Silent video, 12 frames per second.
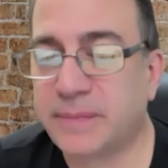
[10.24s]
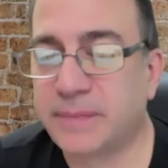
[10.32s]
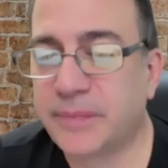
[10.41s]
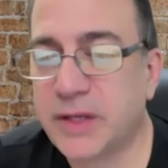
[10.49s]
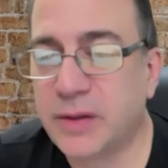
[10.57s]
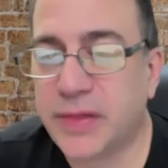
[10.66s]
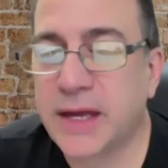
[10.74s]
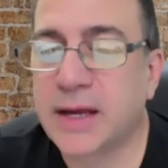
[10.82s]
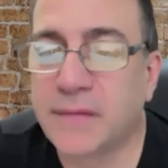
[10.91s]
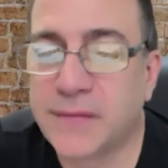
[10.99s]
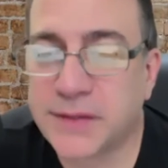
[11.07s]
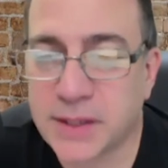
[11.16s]
You think
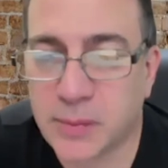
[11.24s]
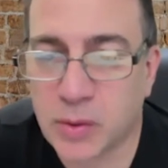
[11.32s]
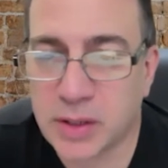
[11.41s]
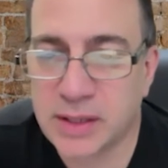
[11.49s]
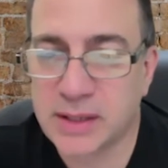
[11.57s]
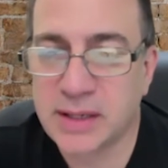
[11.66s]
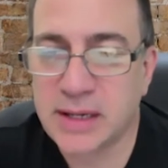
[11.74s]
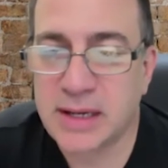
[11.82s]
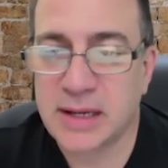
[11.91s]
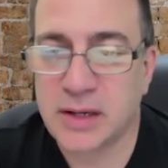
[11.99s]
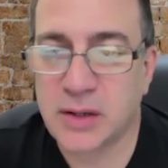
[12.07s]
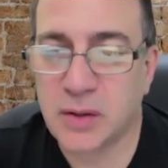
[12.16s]
of someone
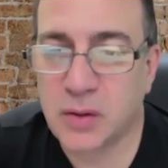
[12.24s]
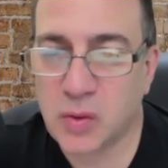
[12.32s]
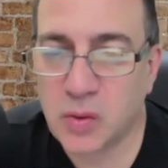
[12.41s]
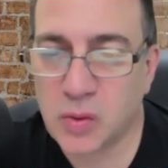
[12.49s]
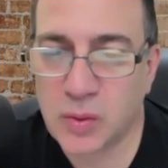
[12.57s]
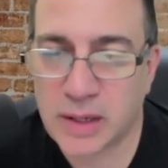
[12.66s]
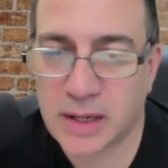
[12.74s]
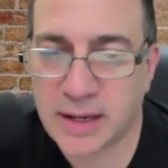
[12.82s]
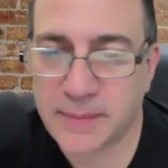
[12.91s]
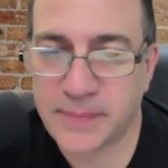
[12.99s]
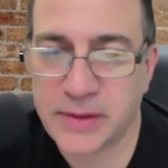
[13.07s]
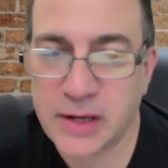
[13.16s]
who
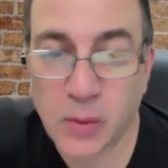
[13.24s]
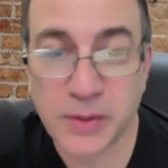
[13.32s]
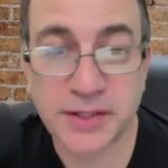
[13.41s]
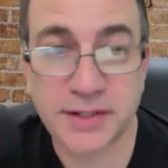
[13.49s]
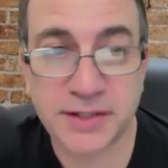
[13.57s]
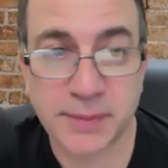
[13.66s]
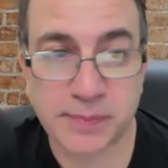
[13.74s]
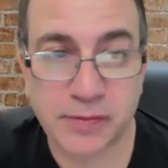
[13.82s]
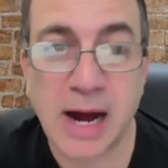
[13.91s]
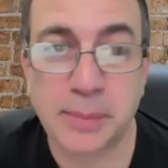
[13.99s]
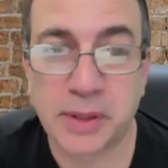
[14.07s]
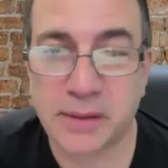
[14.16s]
notices a
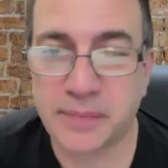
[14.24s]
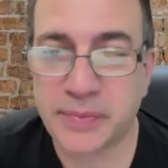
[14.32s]
problem.